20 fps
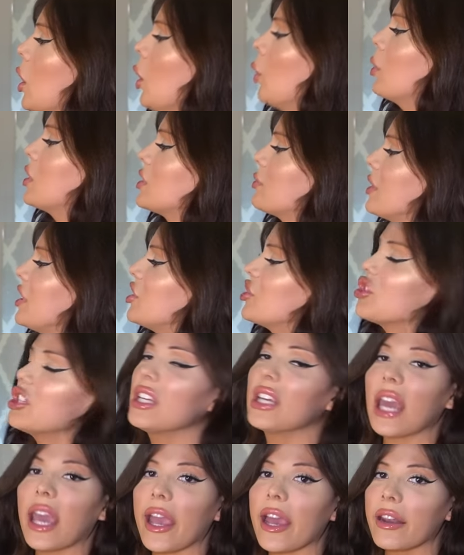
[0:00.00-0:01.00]
which means she
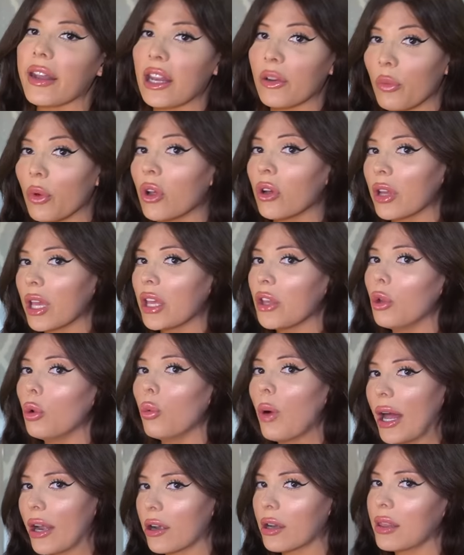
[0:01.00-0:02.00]
can and will get you
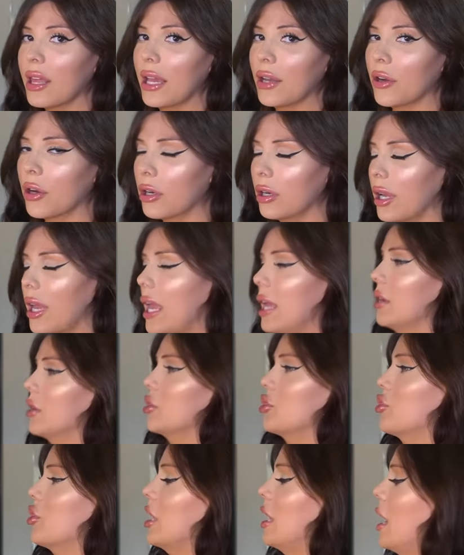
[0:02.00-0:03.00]
wetter than Hurricane
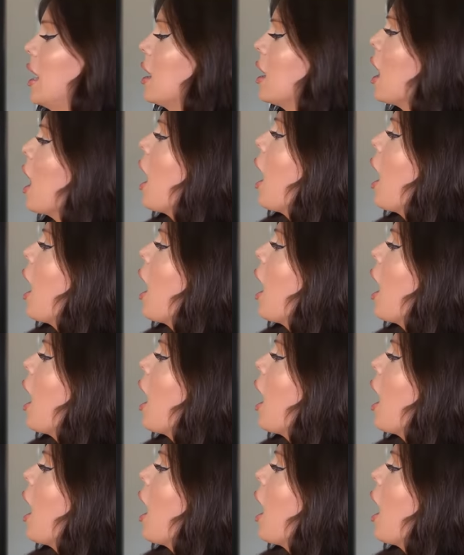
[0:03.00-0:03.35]
Katrina.